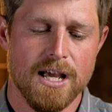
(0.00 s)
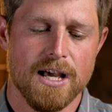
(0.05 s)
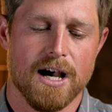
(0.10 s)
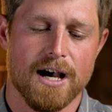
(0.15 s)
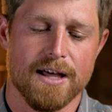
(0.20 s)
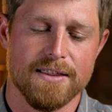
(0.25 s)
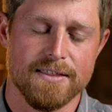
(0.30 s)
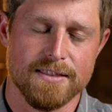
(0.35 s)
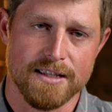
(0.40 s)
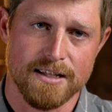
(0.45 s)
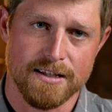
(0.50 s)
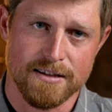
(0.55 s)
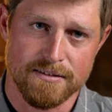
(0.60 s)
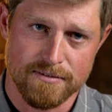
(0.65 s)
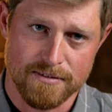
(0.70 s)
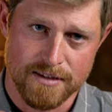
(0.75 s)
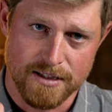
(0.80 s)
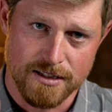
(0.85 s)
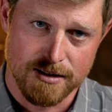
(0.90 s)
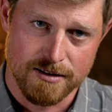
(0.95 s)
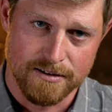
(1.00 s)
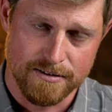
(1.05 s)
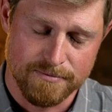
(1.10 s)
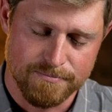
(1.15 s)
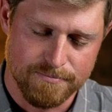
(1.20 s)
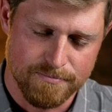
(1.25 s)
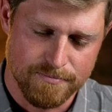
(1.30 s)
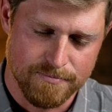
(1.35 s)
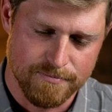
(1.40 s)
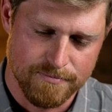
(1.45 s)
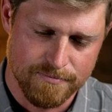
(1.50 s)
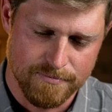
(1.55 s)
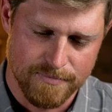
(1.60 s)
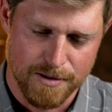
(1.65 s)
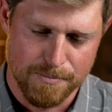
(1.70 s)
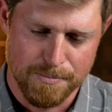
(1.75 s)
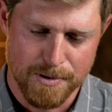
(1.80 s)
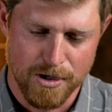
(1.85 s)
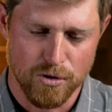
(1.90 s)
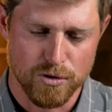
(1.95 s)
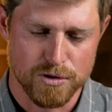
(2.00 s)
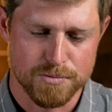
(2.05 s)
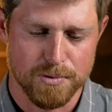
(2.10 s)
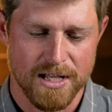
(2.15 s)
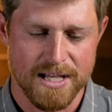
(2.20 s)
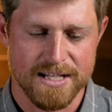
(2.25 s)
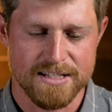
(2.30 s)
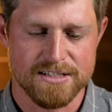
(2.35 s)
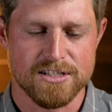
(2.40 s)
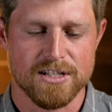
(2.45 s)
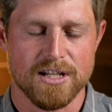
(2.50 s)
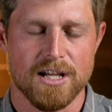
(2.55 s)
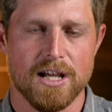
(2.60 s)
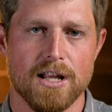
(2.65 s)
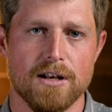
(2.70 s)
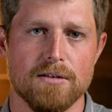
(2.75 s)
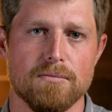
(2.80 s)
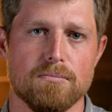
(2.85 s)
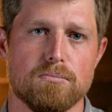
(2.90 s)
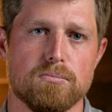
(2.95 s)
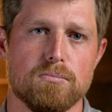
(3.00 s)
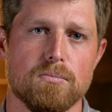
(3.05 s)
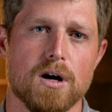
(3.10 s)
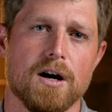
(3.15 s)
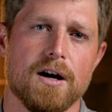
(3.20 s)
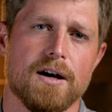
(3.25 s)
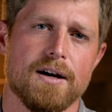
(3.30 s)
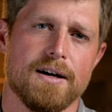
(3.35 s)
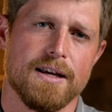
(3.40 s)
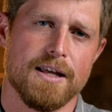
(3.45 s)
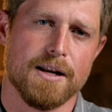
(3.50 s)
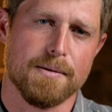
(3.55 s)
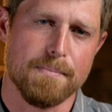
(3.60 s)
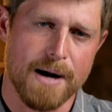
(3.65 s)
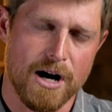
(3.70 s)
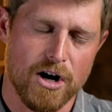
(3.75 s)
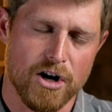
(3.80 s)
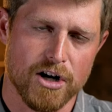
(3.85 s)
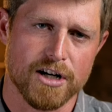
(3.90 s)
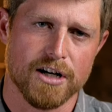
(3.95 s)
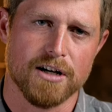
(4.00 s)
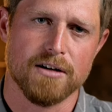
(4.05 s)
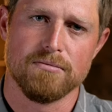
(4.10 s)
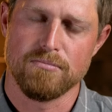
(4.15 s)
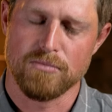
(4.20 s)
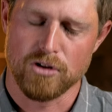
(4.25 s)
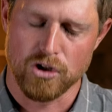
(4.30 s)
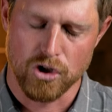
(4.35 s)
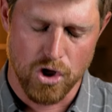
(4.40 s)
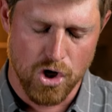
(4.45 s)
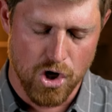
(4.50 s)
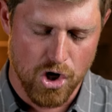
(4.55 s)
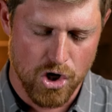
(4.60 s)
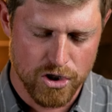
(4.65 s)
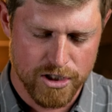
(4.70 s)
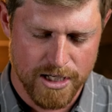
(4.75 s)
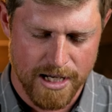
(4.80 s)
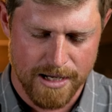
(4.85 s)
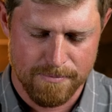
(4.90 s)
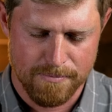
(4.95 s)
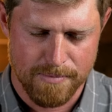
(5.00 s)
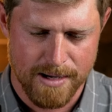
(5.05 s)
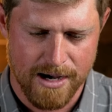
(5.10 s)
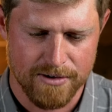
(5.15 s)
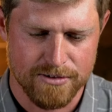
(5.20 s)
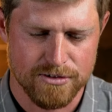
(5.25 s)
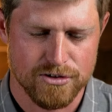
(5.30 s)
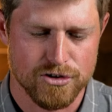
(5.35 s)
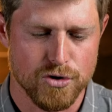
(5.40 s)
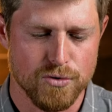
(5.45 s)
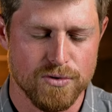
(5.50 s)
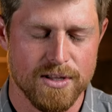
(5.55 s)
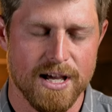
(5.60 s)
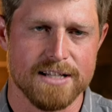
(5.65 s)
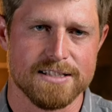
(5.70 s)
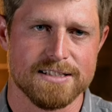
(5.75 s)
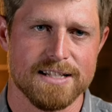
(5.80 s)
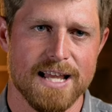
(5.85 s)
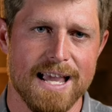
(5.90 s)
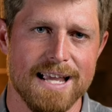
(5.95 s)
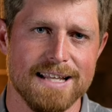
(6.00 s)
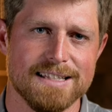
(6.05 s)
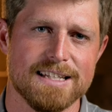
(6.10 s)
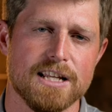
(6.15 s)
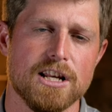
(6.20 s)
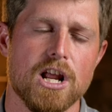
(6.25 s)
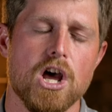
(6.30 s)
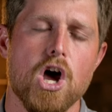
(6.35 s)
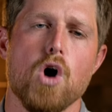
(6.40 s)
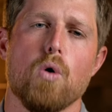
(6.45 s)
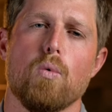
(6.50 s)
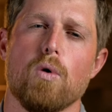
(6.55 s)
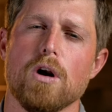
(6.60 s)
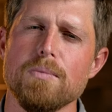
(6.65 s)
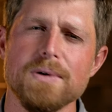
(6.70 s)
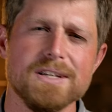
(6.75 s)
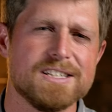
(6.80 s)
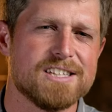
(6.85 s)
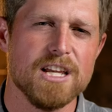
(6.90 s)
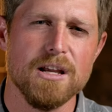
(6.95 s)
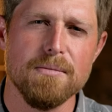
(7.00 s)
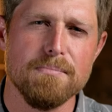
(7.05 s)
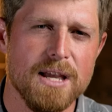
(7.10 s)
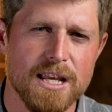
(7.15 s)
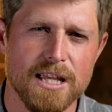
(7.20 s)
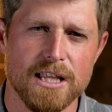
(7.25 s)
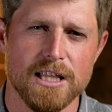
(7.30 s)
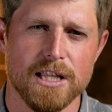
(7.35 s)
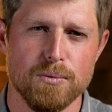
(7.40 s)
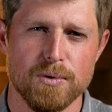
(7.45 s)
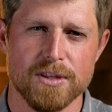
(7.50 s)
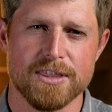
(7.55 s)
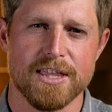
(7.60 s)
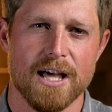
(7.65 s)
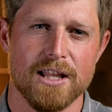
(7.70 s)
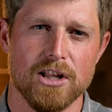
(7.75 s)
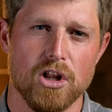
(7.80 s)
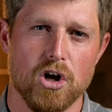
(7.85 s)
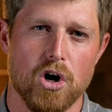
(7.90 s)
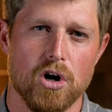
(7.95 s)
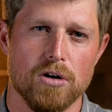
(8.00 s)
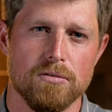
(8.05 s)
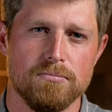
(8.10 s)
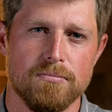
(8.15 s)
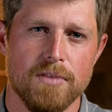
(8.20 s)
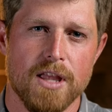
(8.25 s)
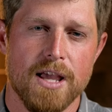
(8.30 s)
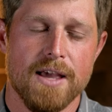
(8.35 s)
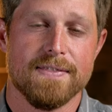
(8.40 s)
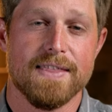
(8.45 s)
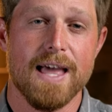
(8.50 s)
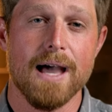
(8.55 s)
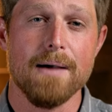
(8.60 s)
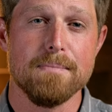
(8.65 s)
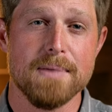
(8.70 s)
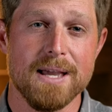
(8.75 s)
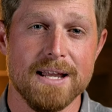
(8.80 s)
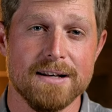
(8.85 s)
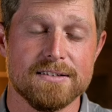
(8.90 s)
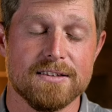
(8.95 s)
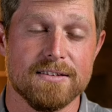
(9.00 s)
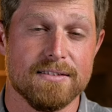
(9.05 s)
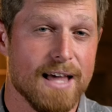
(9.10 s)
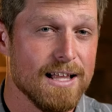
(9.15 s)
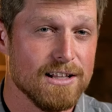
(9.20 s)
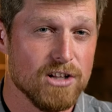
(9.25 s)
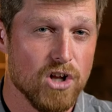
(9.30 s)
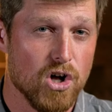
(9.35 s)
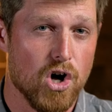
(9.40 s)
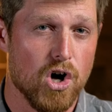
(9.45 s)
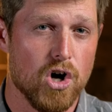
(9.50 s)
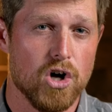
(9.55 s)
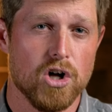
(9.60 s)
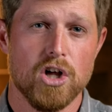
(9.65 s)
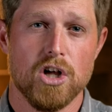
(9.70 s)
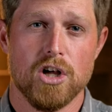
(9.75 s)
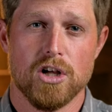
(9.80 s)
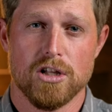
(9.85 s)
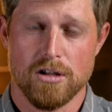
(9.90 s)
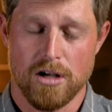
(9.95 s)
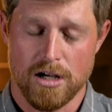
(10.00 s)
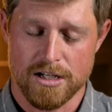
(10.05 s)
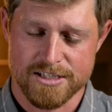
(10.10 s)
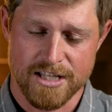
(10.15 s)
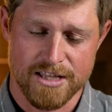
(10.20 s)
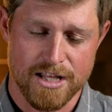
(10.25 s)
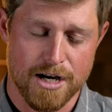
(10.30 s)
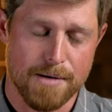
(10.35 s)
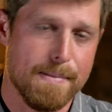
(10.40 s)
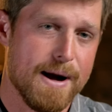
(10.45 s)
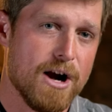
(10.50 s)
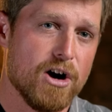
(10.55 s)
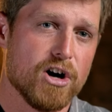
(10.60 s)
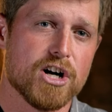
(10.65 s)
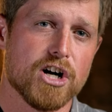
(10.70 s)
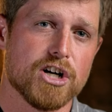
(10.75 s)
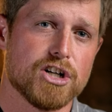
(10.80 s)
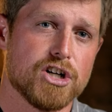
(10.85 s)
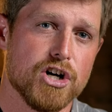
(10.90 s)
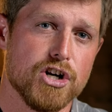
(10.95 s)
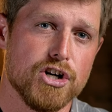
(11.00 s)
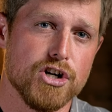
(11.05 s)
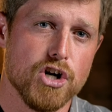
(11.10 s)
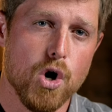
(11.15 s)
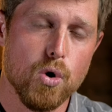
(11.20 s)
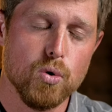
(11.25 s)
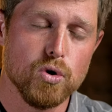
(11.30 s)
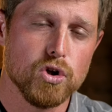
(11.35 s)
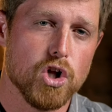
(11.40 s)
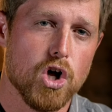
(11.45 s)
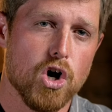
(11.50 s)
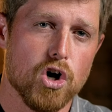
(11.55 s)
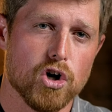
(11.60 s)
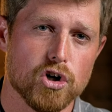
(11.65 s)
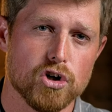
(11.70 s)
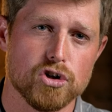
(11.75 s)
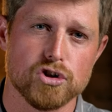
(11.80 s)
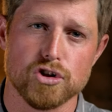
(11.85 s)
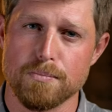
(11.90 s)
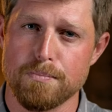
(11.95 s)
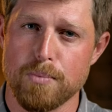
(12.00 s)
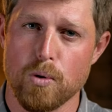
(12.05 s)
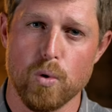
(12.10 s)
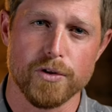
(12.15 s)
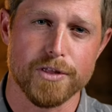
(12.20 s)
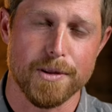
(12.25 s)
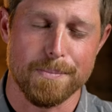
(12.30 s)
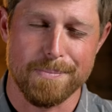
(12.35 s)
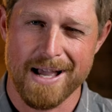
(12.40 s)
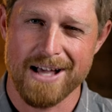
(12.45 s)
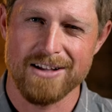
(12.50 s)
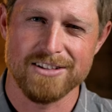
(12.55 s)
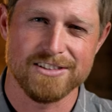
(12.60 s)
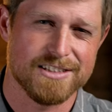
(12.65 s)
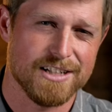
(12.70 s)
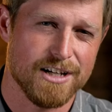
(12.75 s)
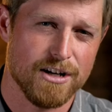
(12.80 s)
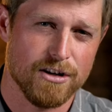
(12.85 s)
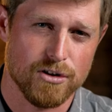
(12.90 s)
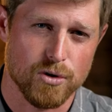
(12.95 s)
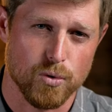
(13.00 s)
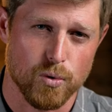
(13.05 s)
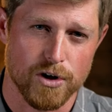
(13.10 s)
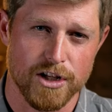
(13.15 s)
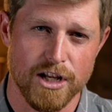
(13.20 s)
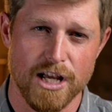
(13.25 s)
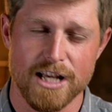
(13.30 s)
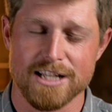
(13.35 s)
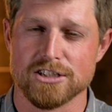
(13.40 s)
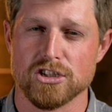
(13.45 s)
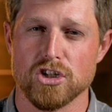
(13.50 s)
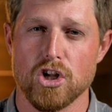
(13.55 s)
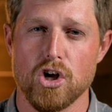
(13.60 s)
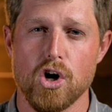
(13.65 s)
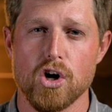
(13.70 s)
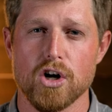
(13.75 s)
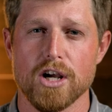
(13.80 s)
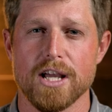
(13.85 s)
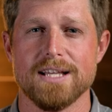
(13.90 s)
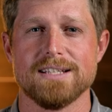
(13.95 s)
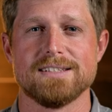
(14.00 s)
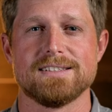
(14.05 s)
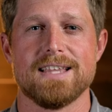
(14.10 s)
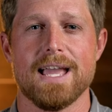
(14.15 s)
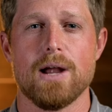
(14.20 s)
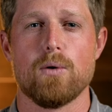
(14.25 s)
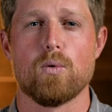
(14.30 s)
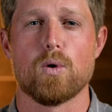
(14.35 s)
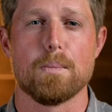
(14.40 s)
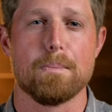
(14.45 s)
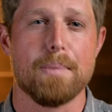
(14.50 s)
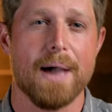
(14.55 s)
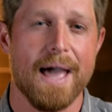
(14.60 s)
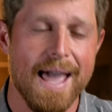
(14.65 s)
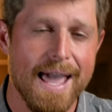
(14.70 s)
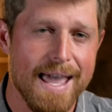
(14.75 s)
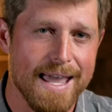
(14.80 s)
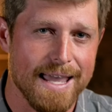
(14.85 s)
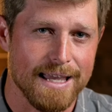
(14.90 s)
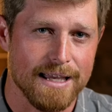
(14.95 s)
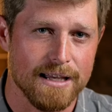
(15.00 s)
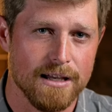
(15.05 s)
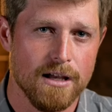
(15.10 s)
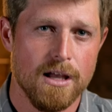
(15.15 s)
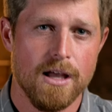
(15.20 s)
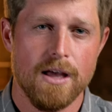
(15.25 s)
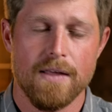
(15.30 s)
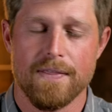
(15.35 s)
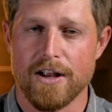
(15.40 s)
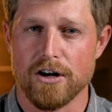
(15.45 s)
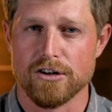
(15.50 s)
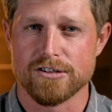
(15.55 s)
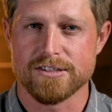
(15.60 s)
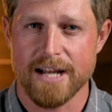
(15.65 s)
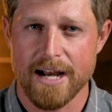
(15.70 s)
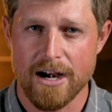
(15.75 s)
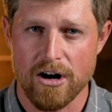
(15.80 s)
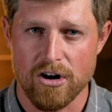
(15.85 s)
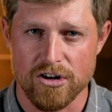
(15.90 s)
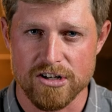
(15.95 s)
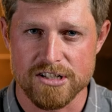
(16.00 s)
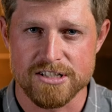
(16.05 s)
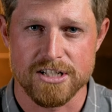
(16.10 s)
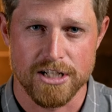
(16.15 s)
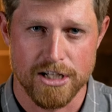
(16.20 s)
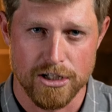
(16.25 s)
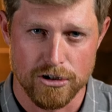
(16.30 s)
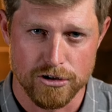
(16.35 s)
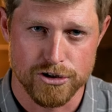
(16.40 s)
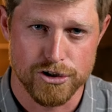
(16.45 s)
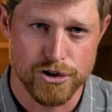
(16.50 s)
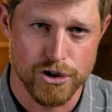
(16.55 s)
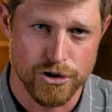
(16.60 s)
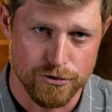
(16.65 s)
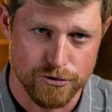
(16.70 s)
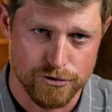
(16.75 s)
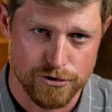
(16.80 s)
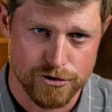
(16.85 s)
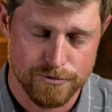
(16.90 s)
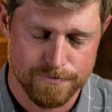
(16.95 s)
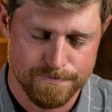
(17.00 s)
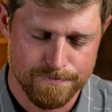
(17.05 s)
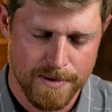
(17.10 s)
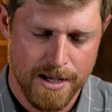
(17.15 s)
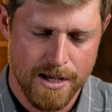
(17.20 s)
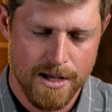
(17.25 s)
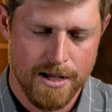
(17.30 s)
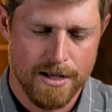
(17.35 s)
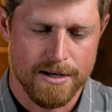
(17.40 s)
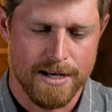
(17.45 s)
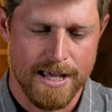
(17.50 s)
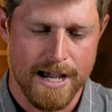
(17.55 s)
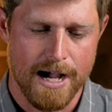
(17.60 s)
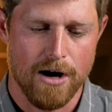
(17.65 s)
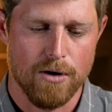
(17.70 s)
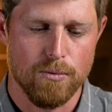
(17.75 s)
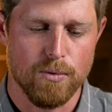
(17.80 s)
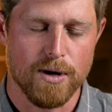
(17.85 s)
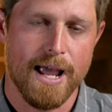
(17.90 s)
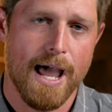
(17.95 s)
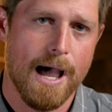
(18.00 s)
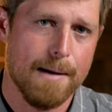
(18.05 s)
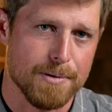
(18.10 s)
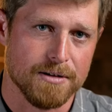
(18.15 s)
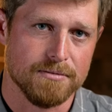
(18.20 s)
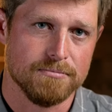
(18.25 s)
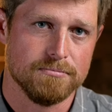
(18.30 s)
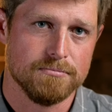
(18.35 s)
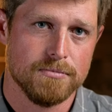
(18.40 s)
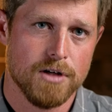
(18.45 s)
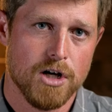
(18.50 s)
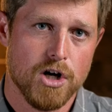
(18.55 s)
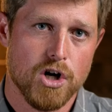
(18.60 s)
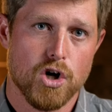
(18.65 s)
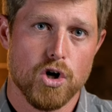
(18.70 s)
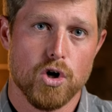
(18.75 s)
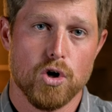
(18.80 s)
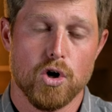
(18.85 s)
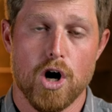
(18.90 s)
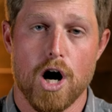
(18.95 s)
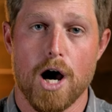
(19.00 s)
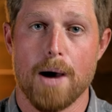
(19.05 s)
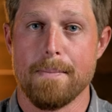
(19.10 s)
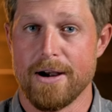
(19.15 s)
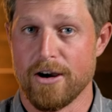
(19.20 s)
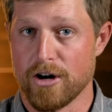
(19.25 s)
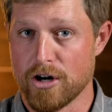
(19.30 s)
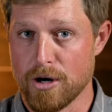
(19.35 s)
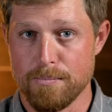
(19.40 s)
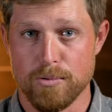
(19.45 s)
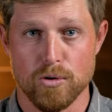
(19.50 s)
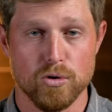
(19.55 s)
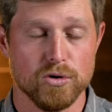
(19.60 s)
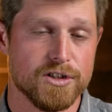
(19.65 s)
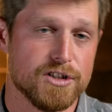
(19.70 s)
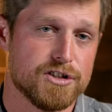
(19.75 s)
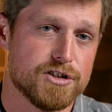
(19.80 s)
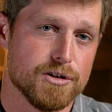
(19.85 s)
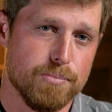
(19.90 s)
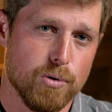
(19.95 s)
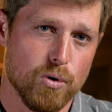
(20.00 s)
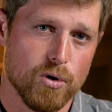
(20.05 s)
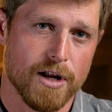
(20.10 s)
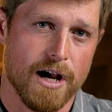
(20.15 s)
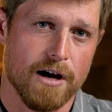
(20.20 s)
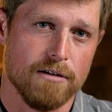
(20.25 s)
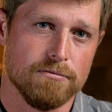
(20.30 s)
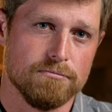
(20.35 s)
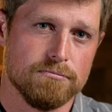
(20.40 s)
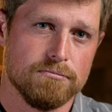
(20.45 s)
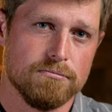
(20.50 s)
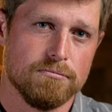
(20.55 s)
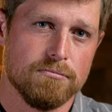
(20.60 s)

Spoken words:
The bill was placed, and in America, law came about 2018. What did we see immediately with that law? That meant that law said that America could no longer support the Palestinian Authority as long as they were paying their terrorists to kill Jews. Now, what happened? America pulled its support out.